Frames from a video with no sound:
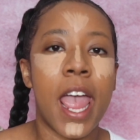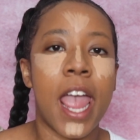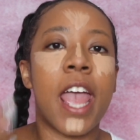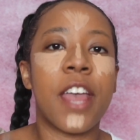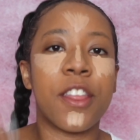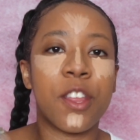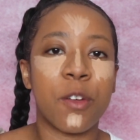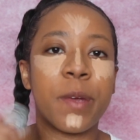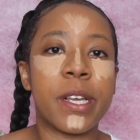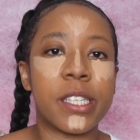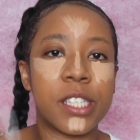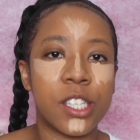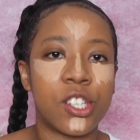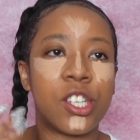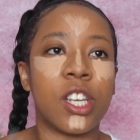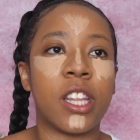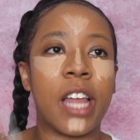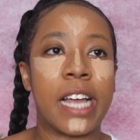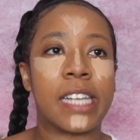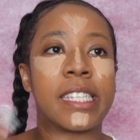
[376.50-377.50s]
And the reason
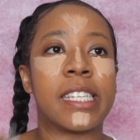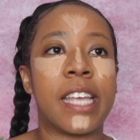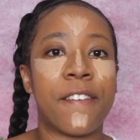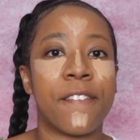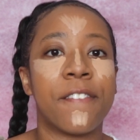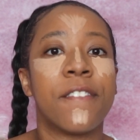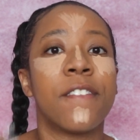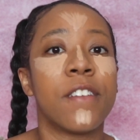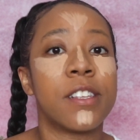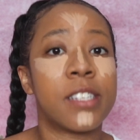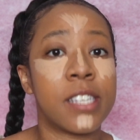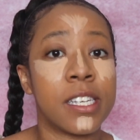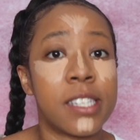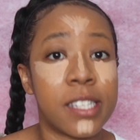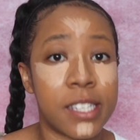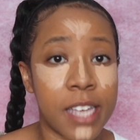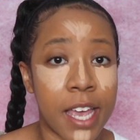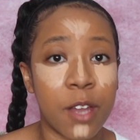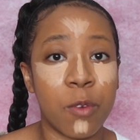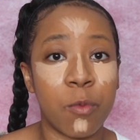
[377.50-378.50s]
she likes it to
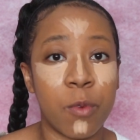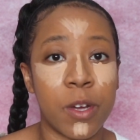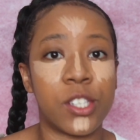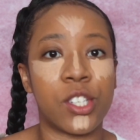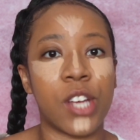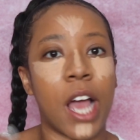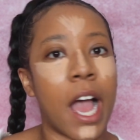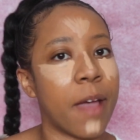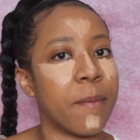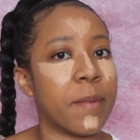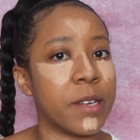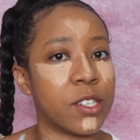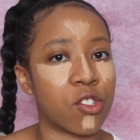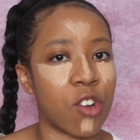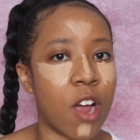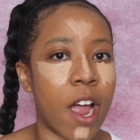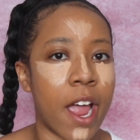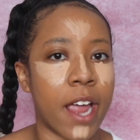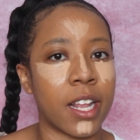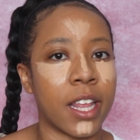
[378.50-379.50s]
sit, which I've been
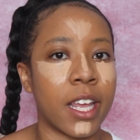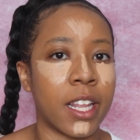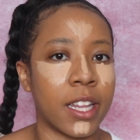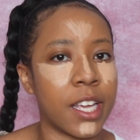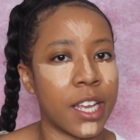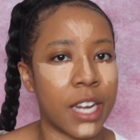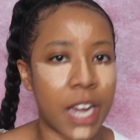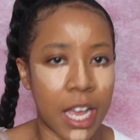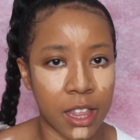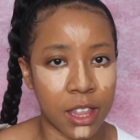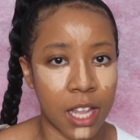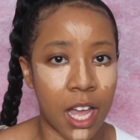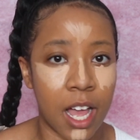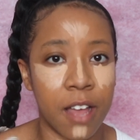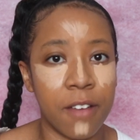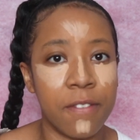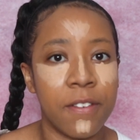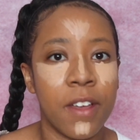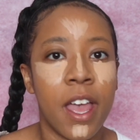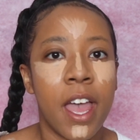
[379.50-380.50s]
trying lately and I
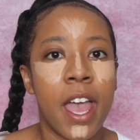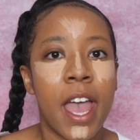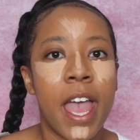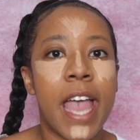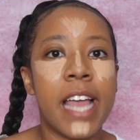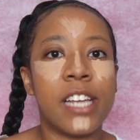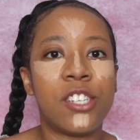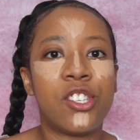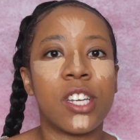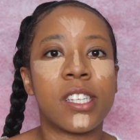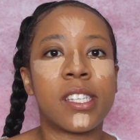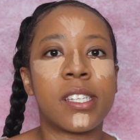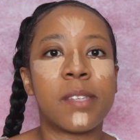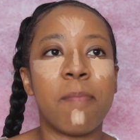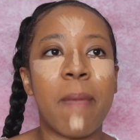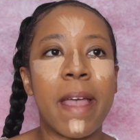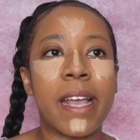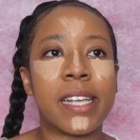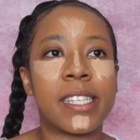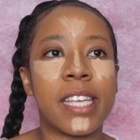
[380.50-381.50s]
love, it
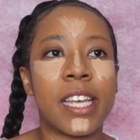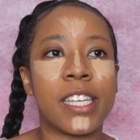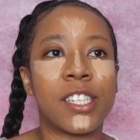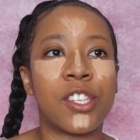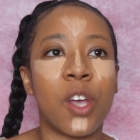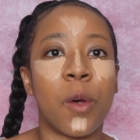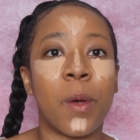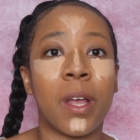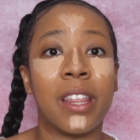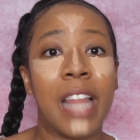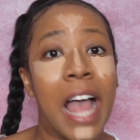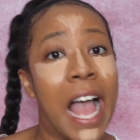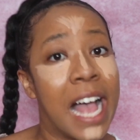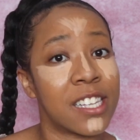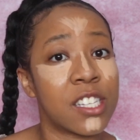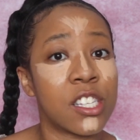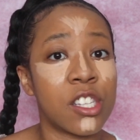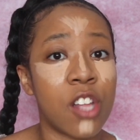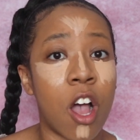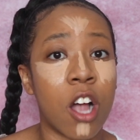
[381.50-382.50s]
just makes it so it
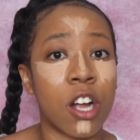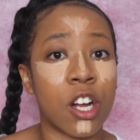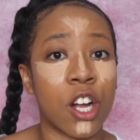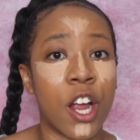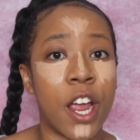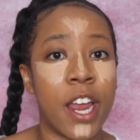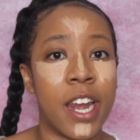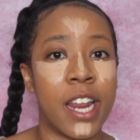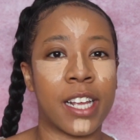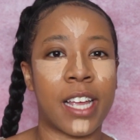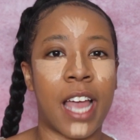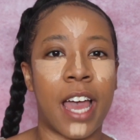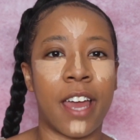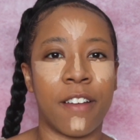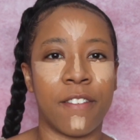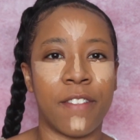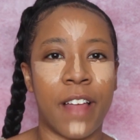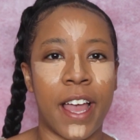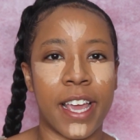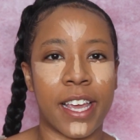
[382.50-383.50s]
lasts longer and it kind
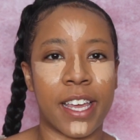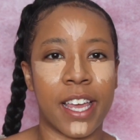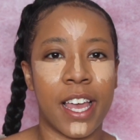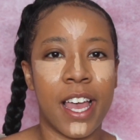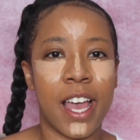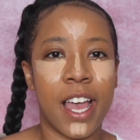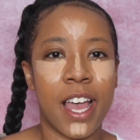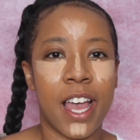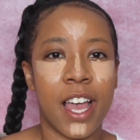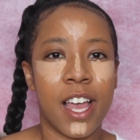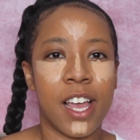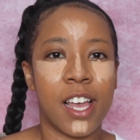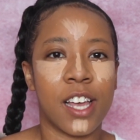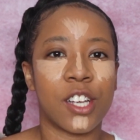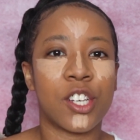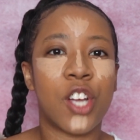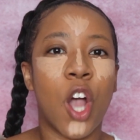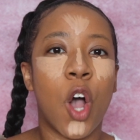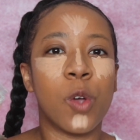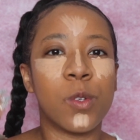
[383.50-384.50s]
of like
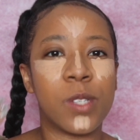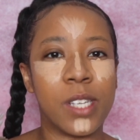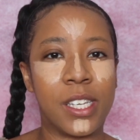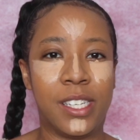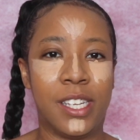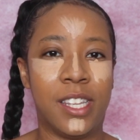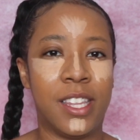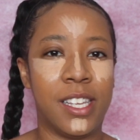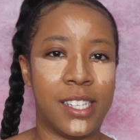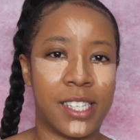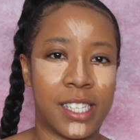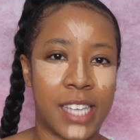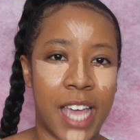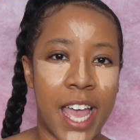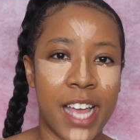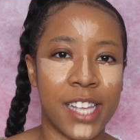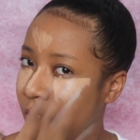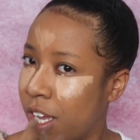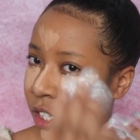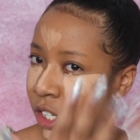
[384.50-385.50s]
goes into the
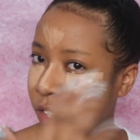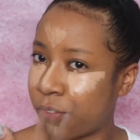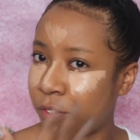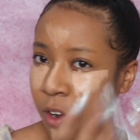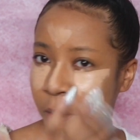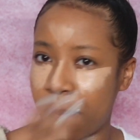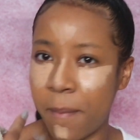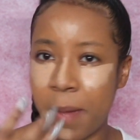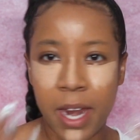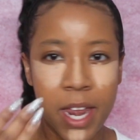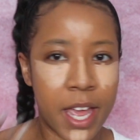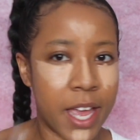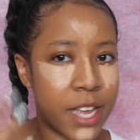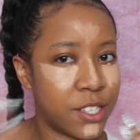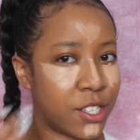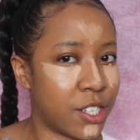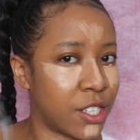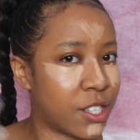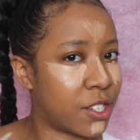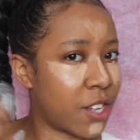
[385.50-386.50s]
skin just for a
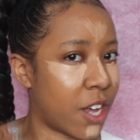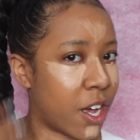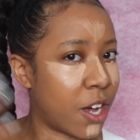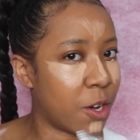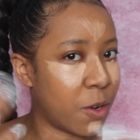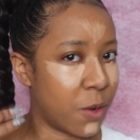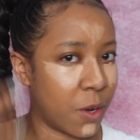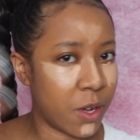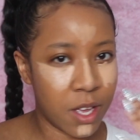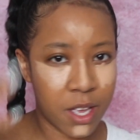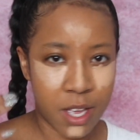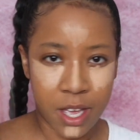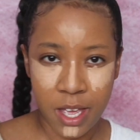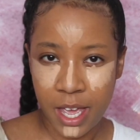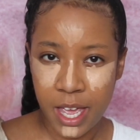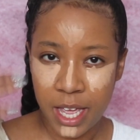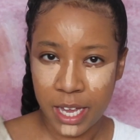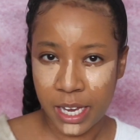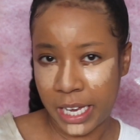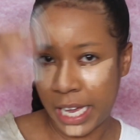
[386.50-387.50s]
minute, just so
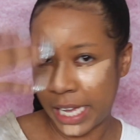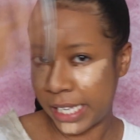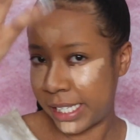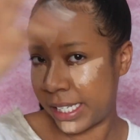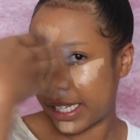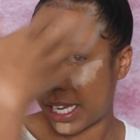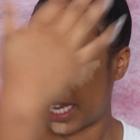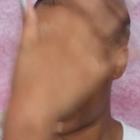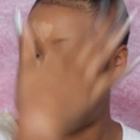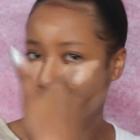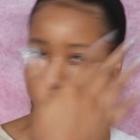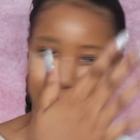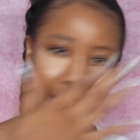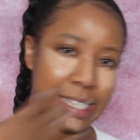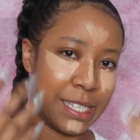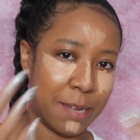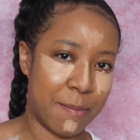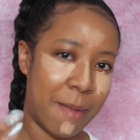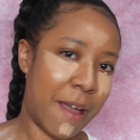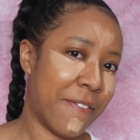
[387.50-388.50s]
it gets connected
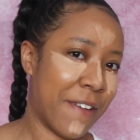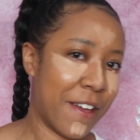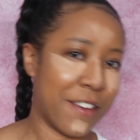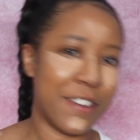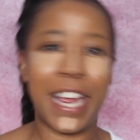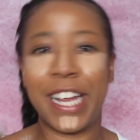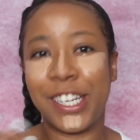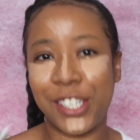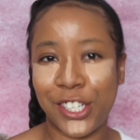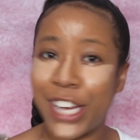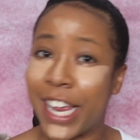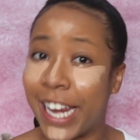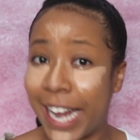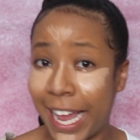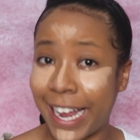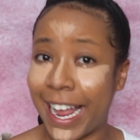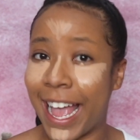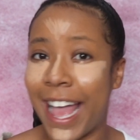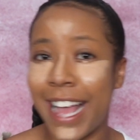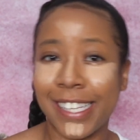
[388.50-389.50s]
to my foundation,
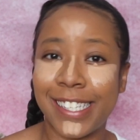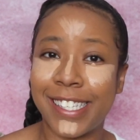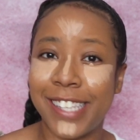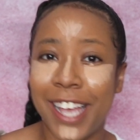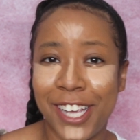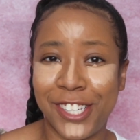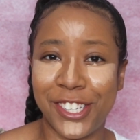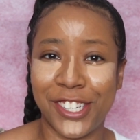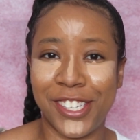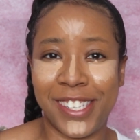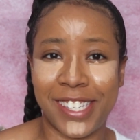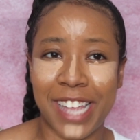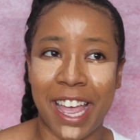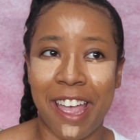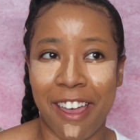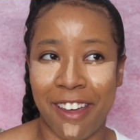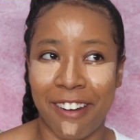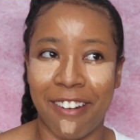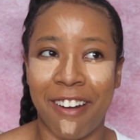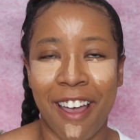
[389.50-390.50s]
I guess I should
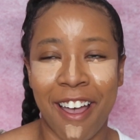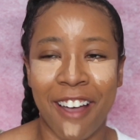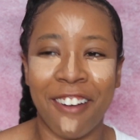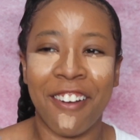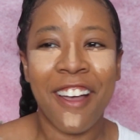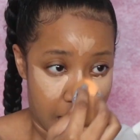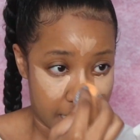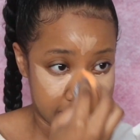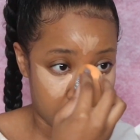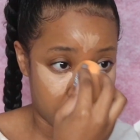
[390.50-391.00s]
say. I don't know.